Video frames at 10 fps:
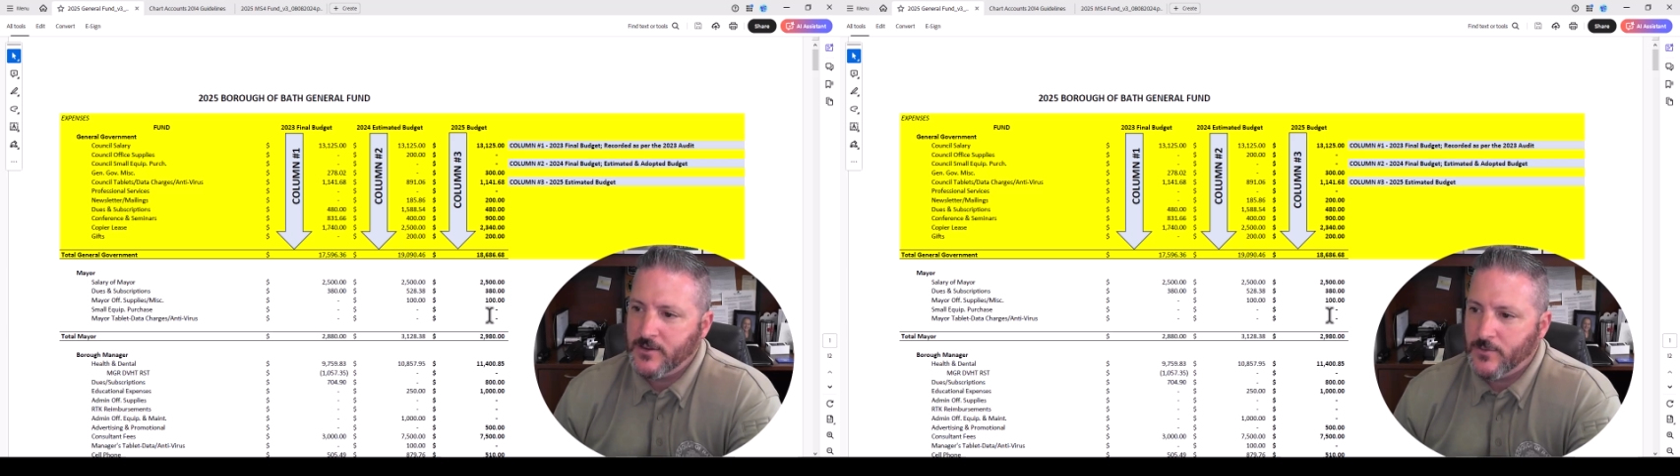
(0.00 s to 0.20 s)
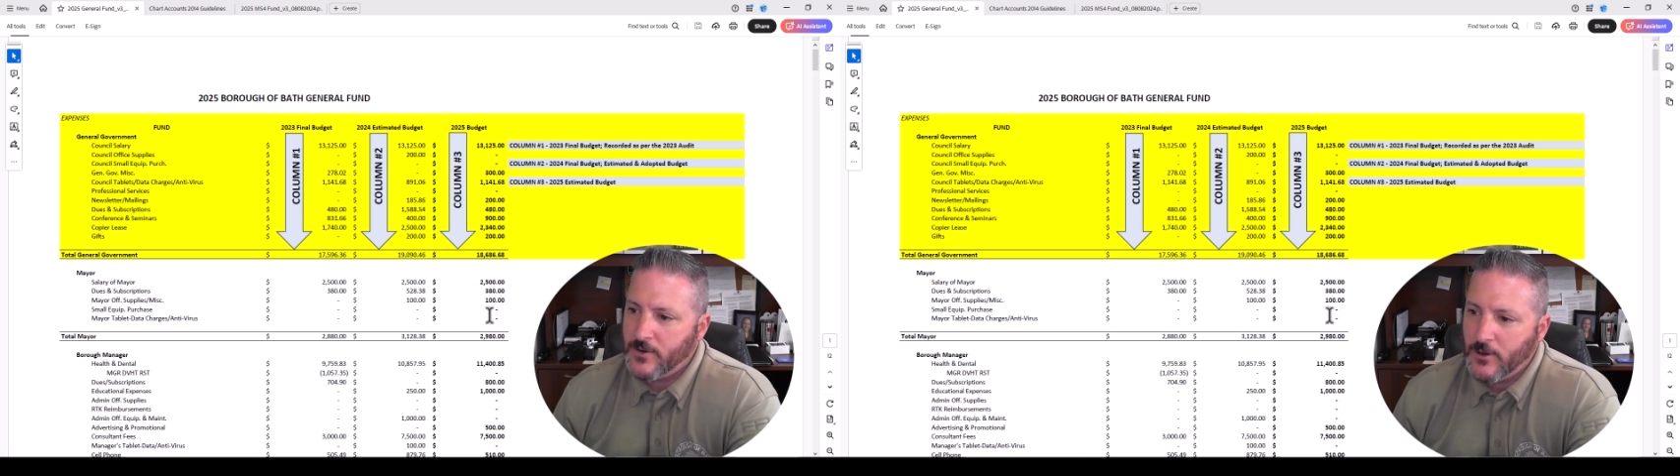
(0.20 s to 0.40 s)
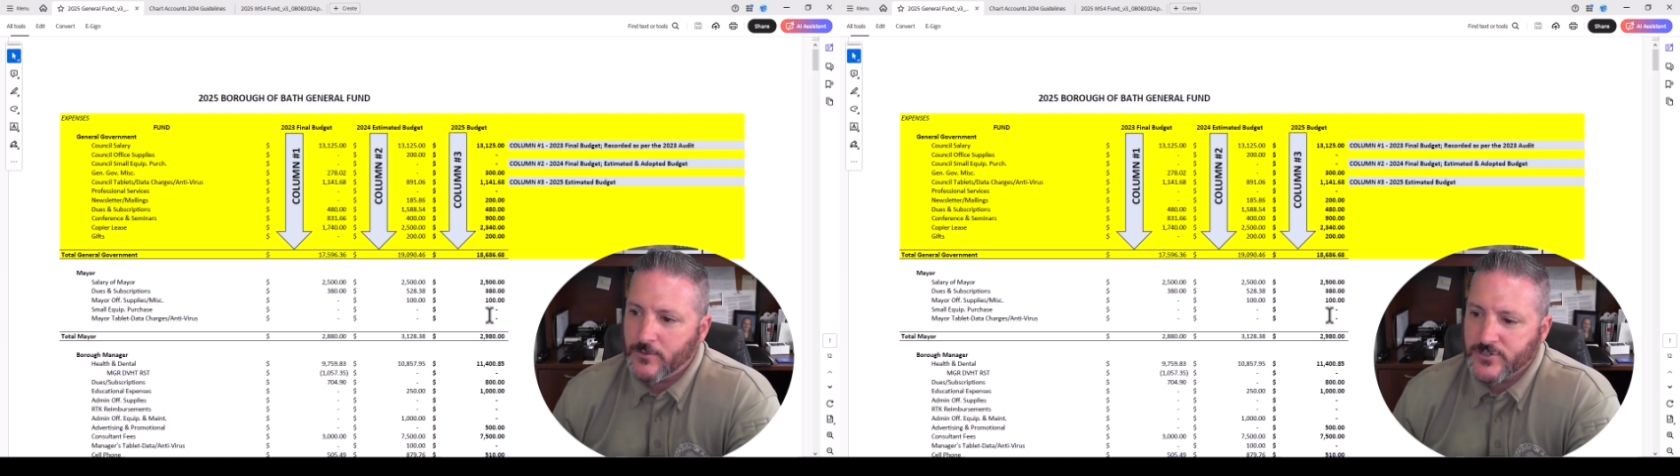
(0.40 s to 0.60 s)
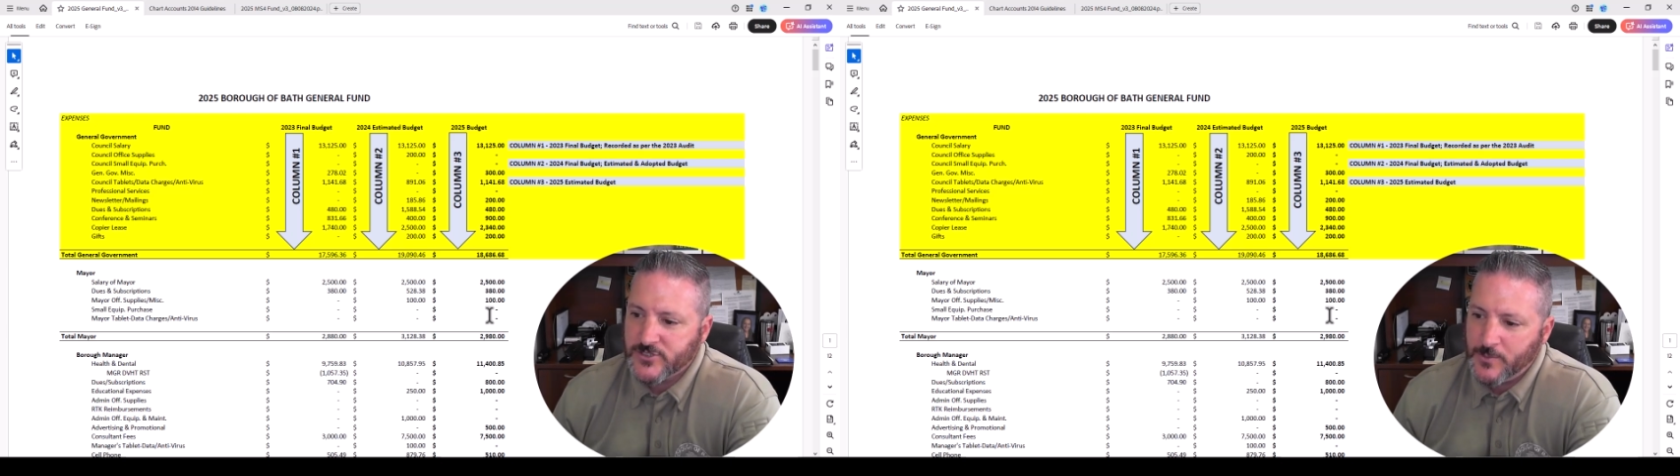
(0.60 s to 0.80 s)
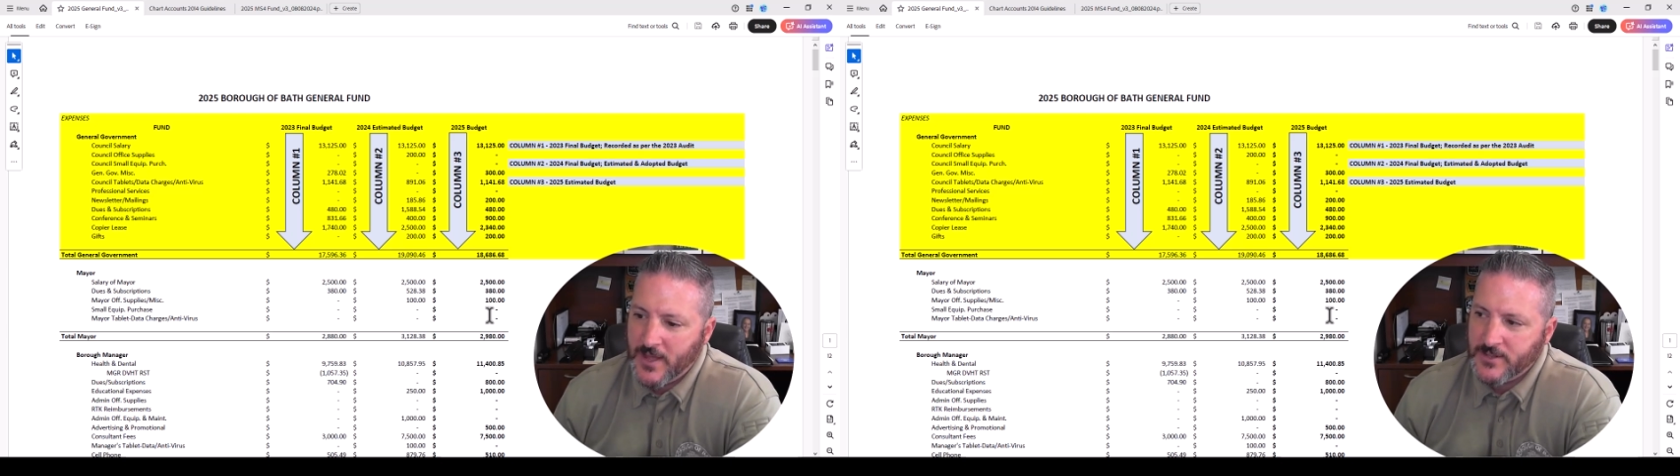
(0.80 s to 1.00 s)
You don't want to
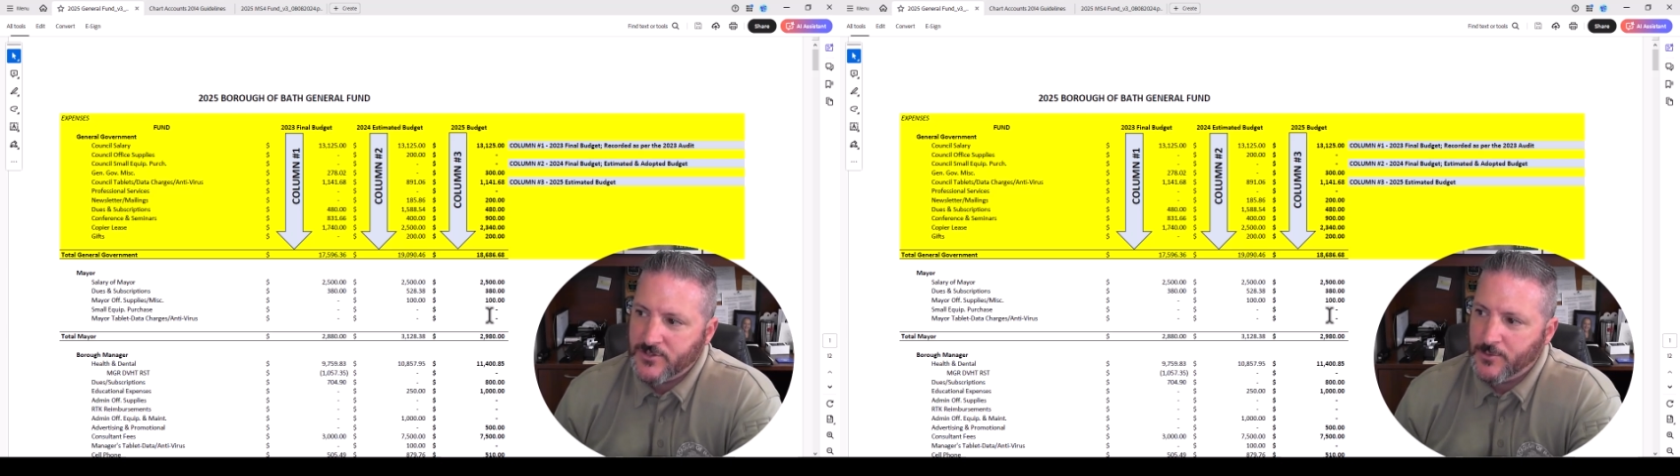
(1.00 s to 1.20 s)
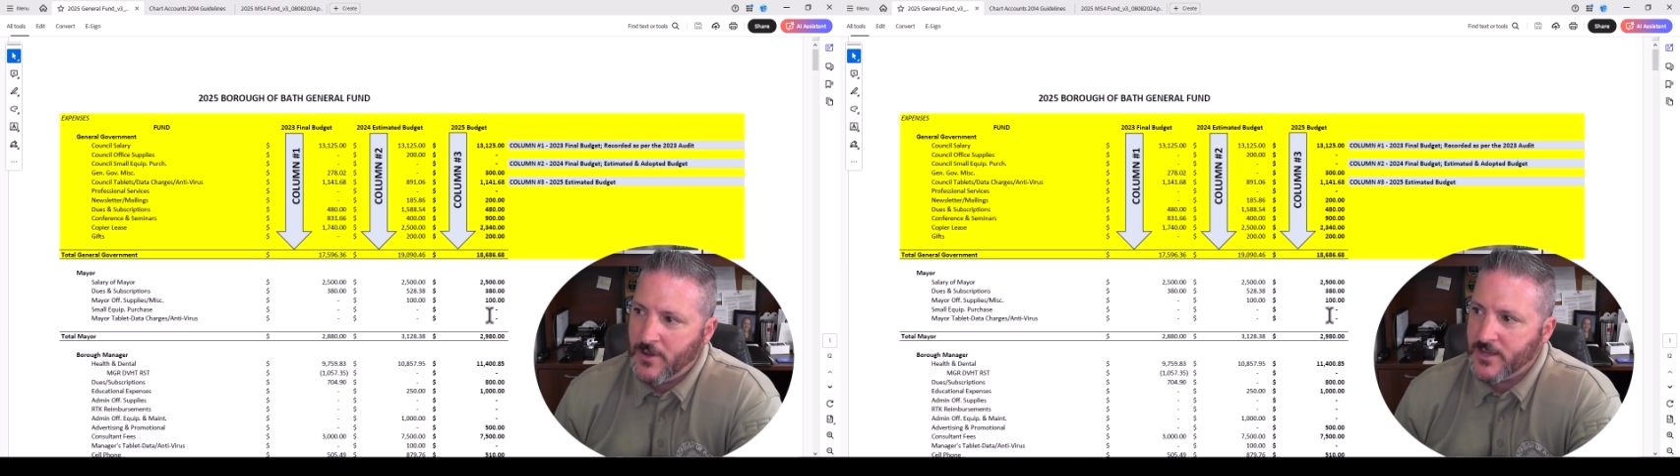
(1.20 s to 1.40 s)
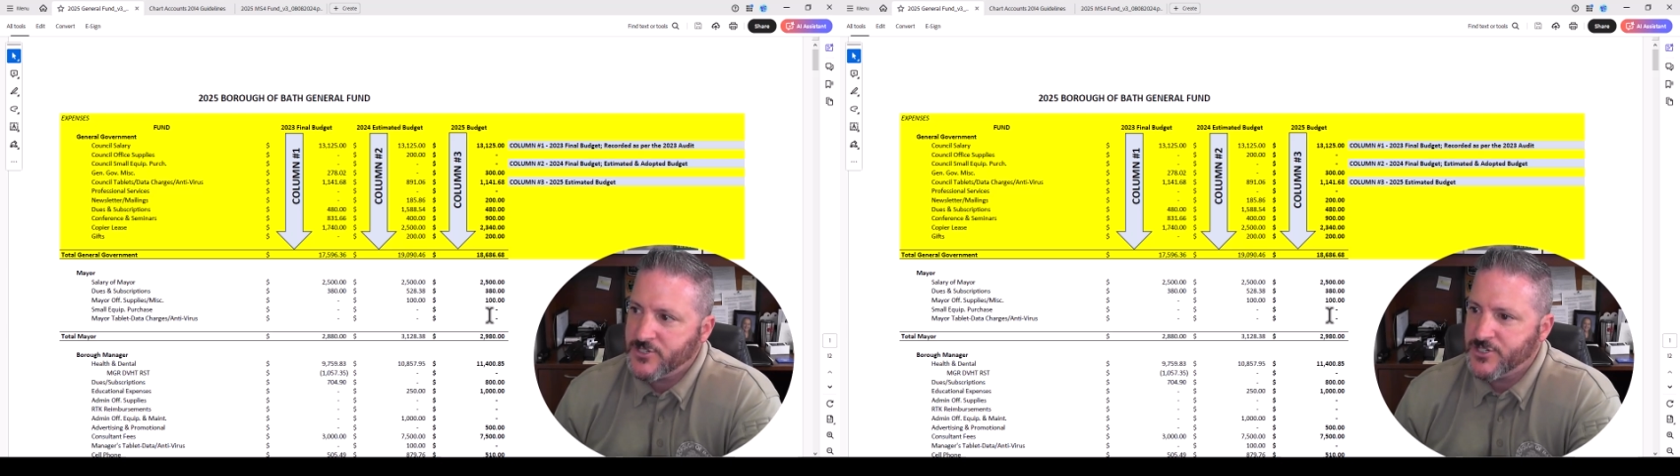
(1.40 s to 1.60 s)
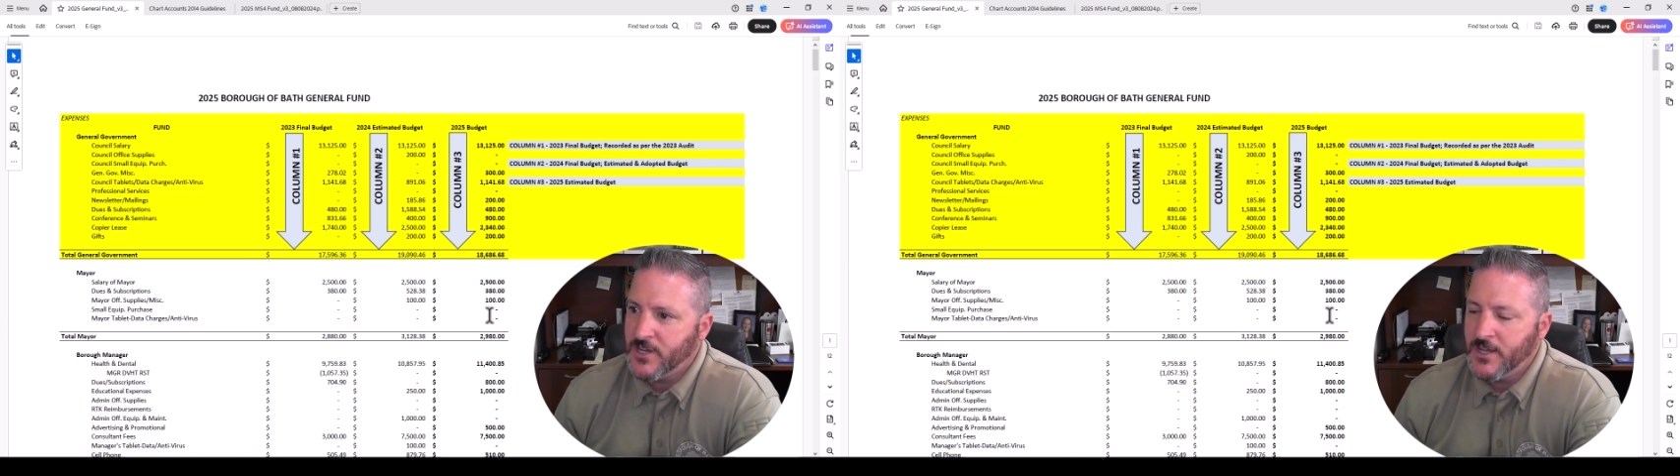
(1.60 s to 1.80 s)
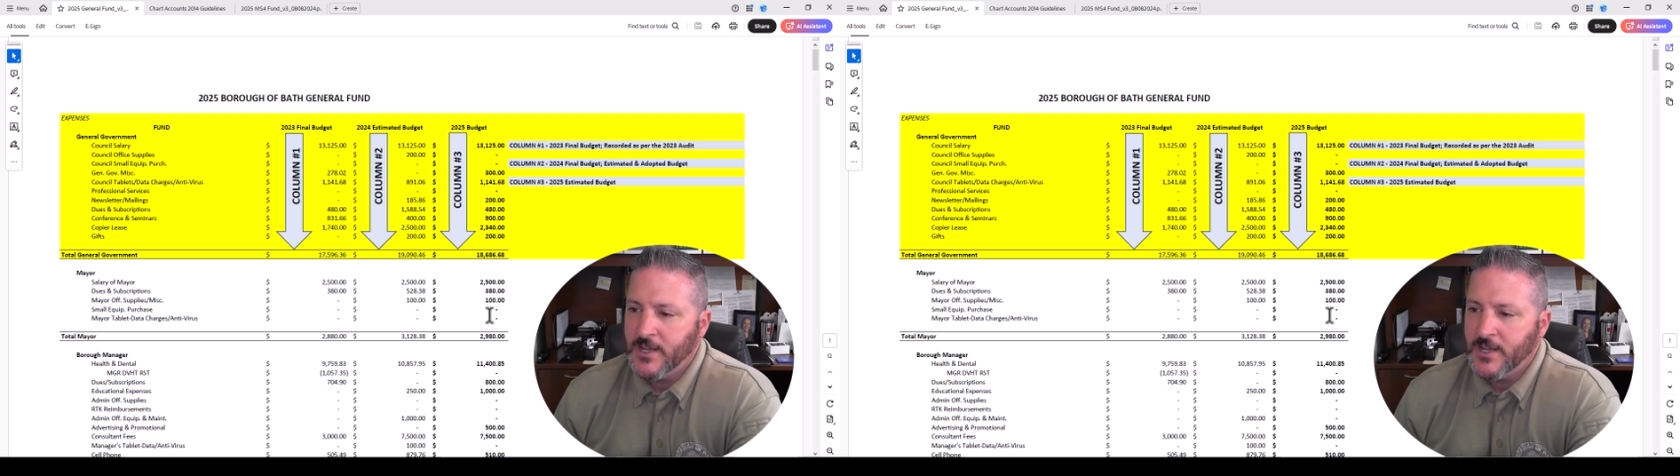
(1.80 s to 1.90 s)
overspend too much,